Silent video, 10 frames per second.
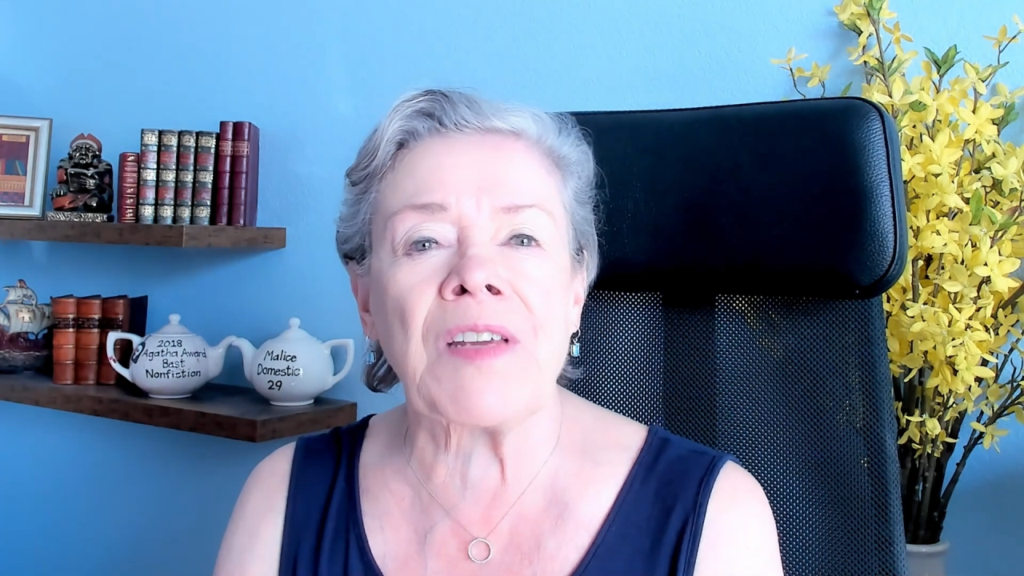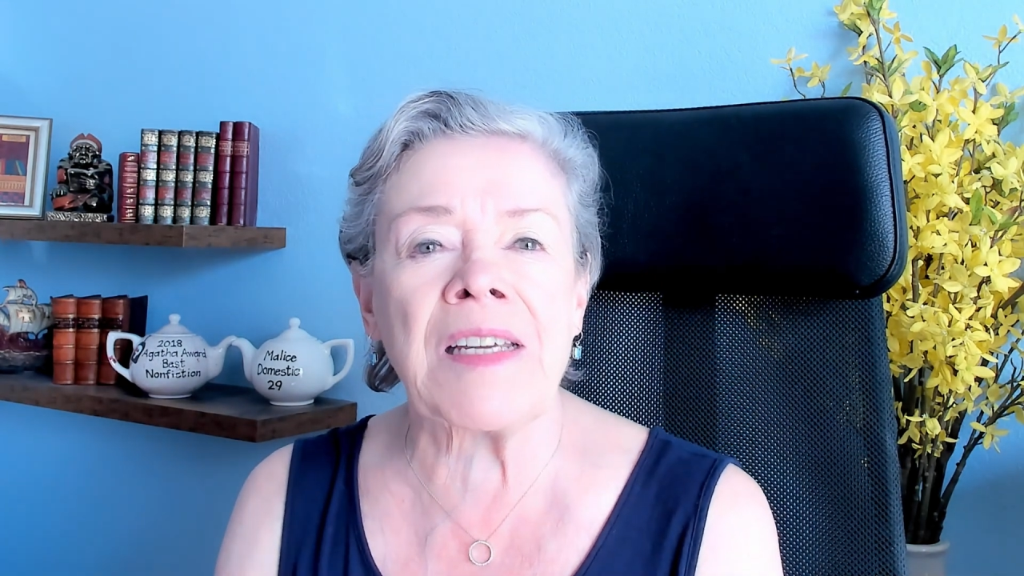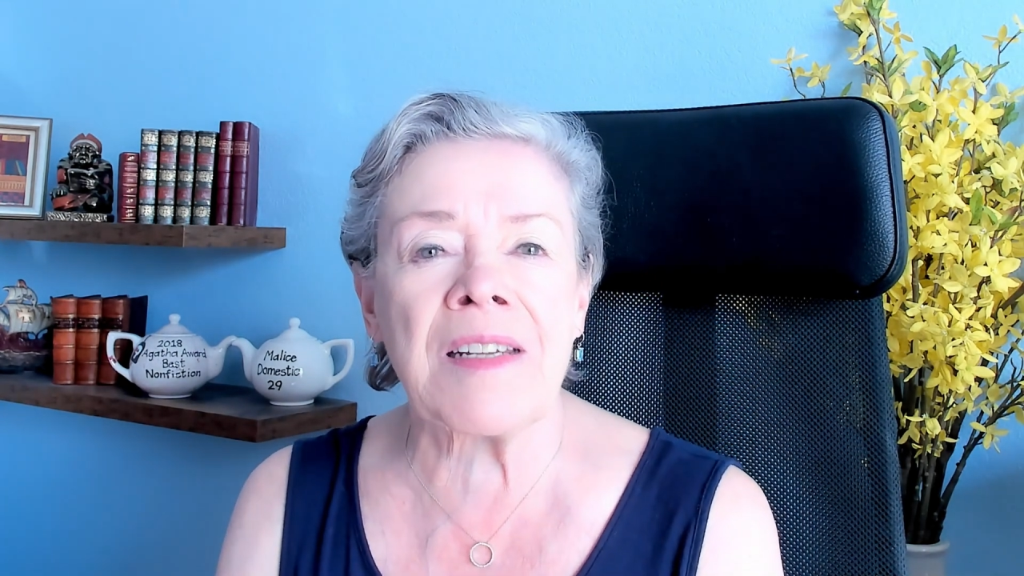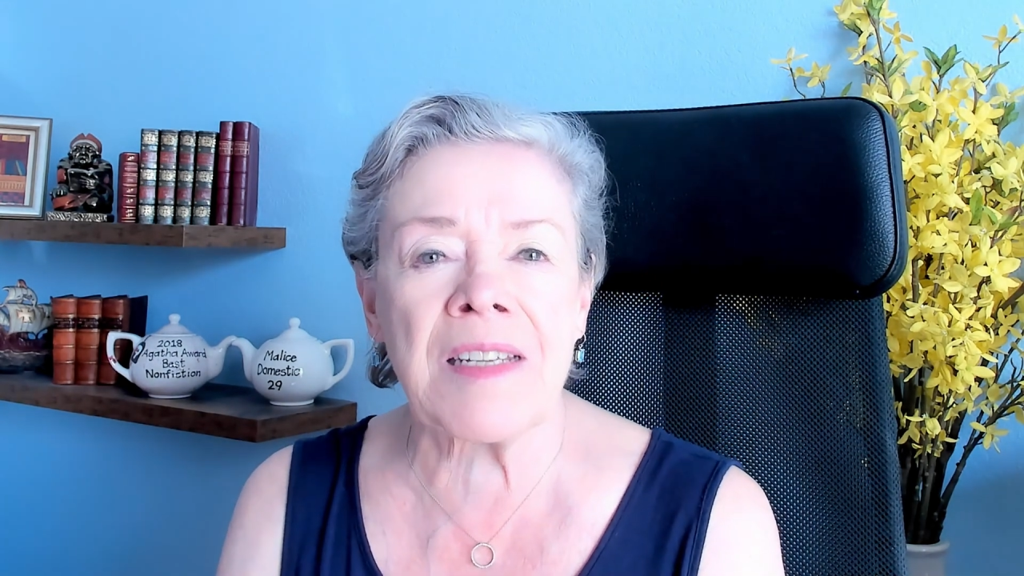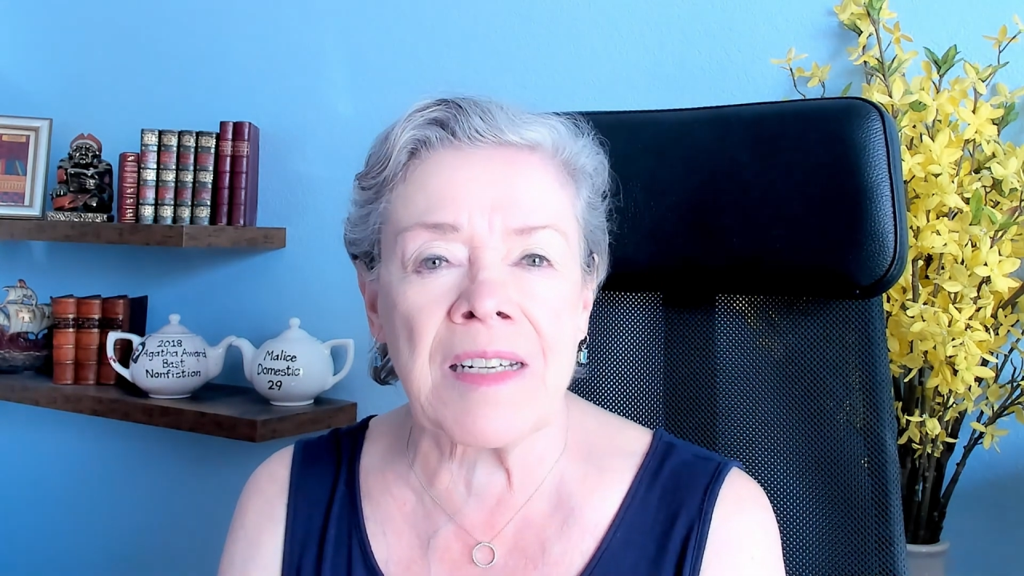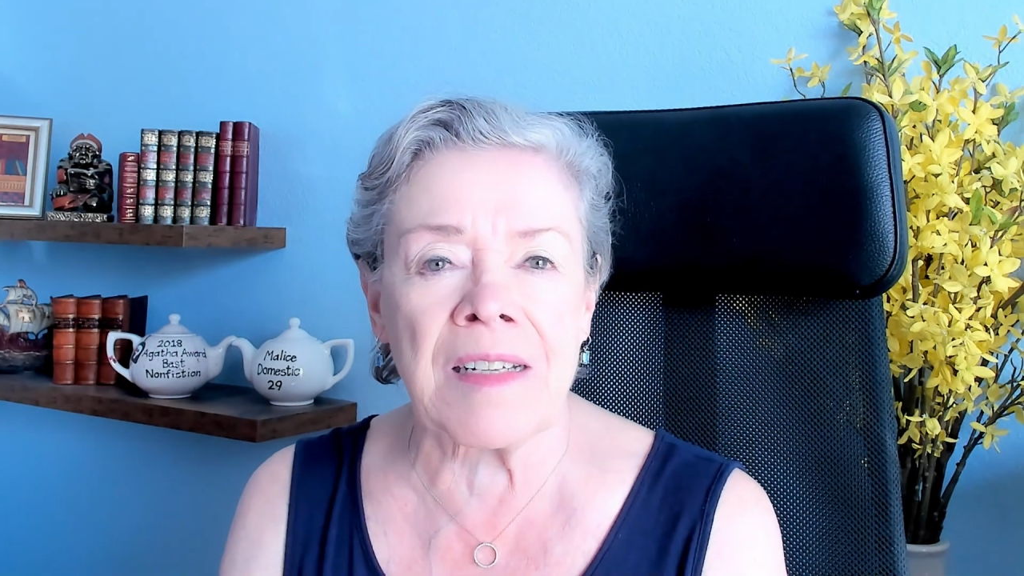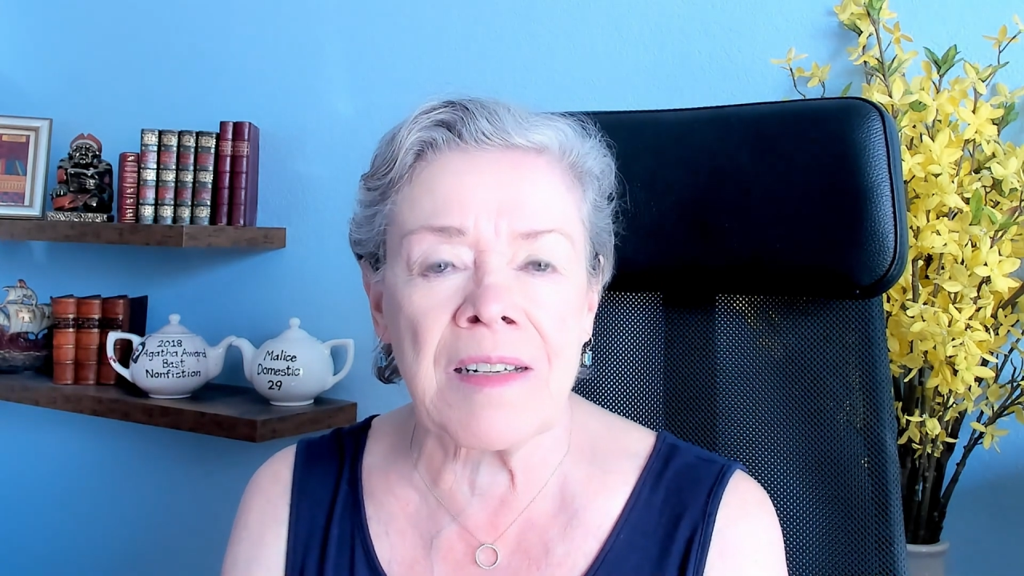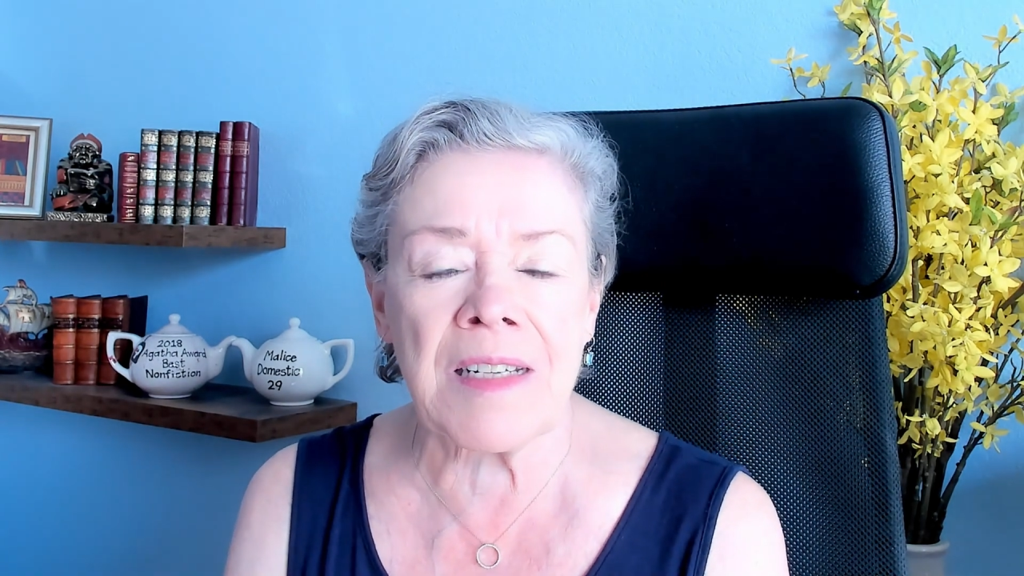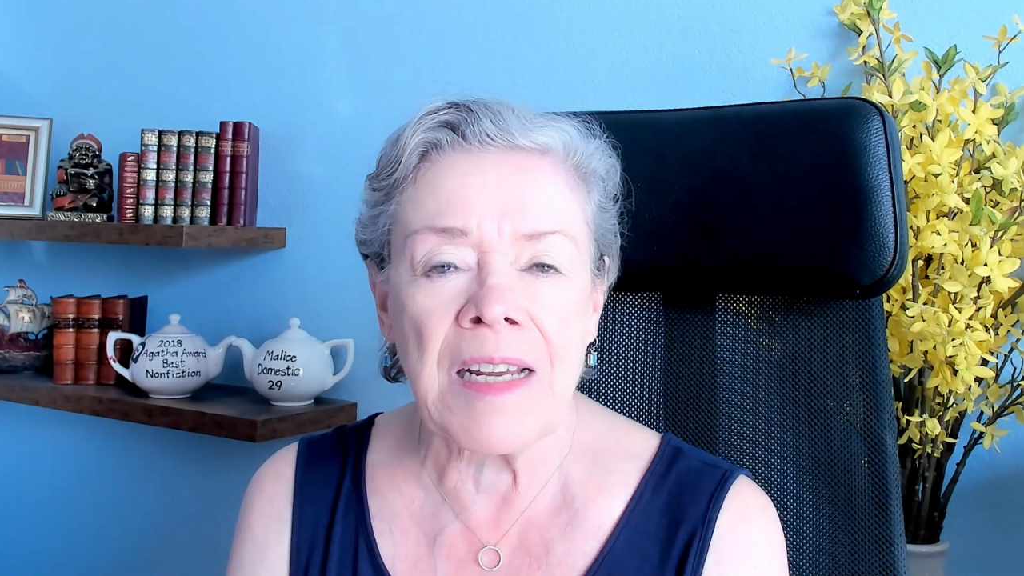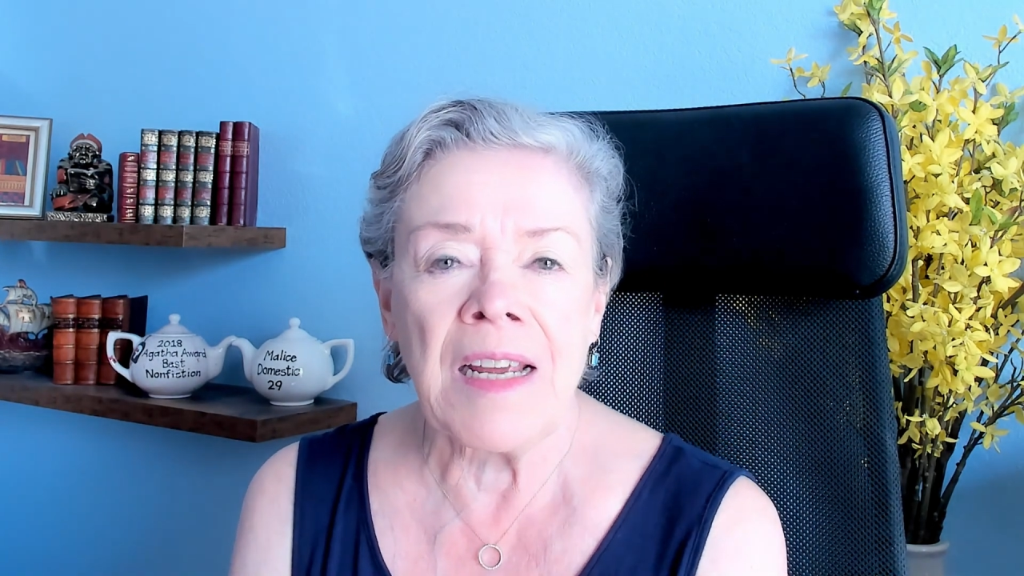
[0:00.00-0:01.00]

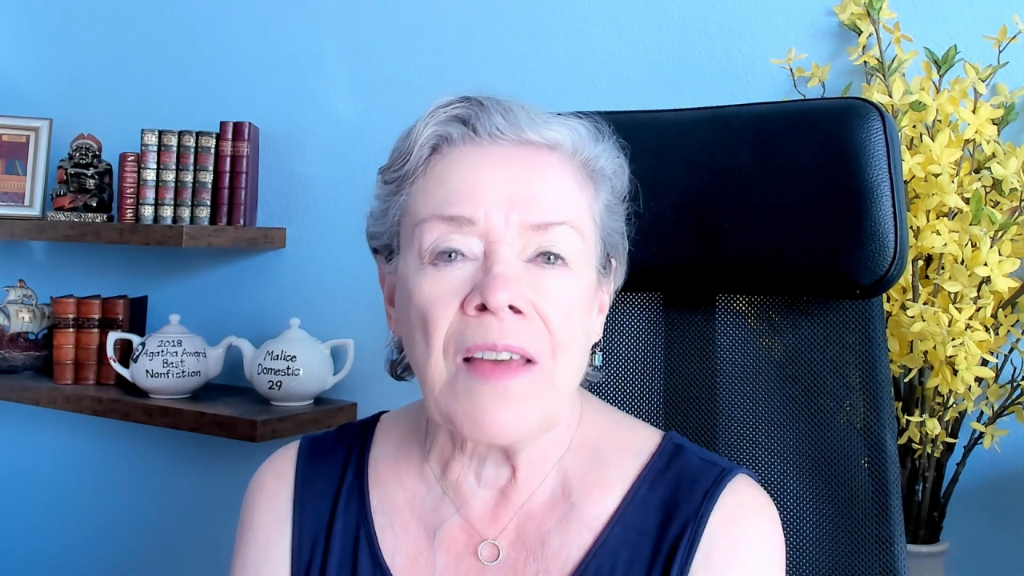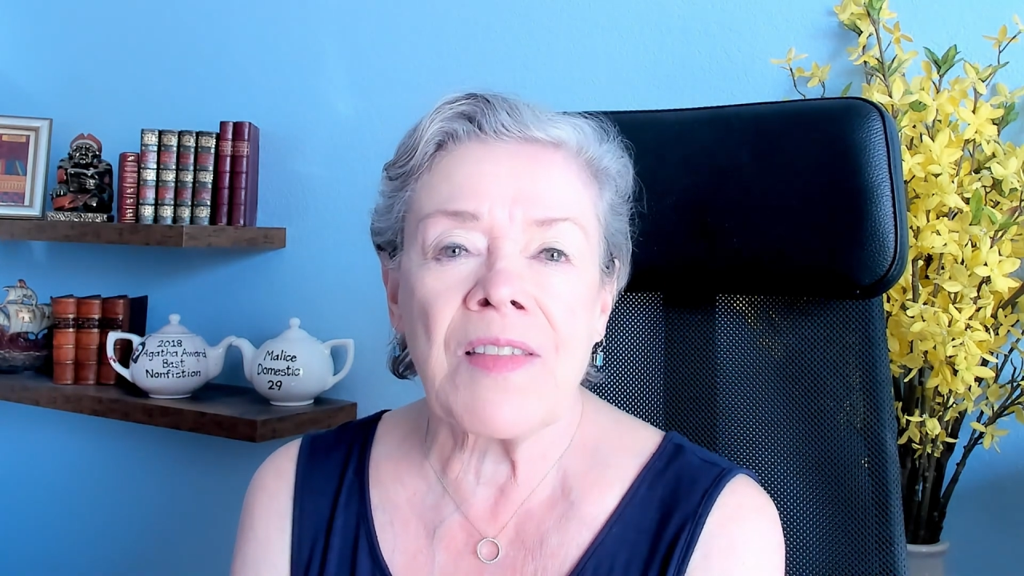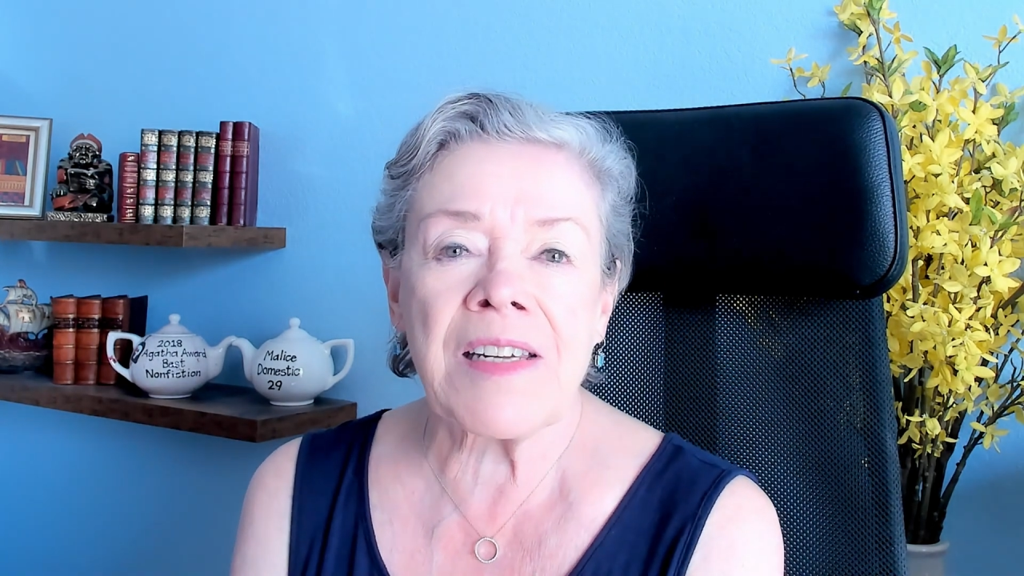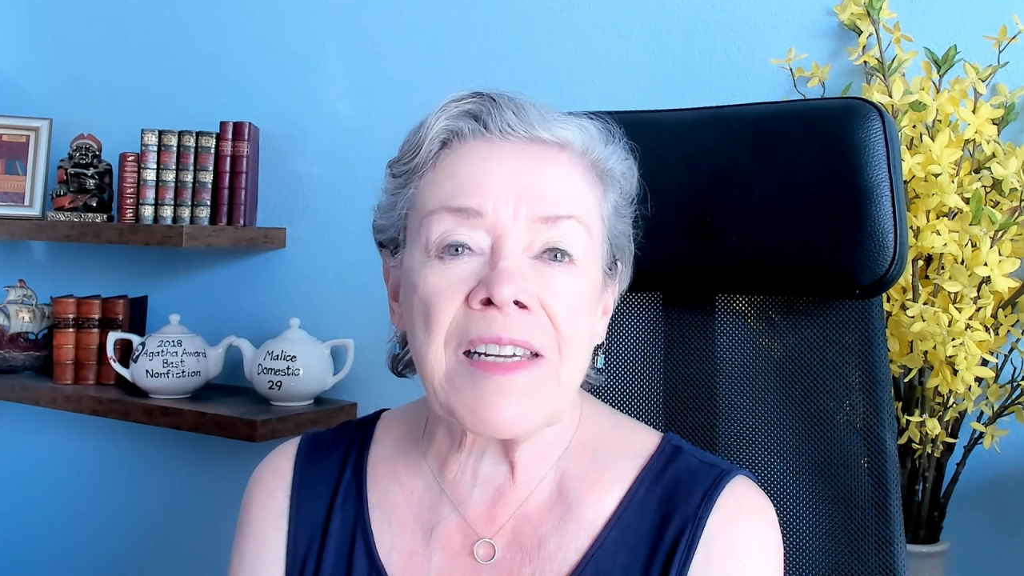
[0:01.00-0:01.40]
incidents that,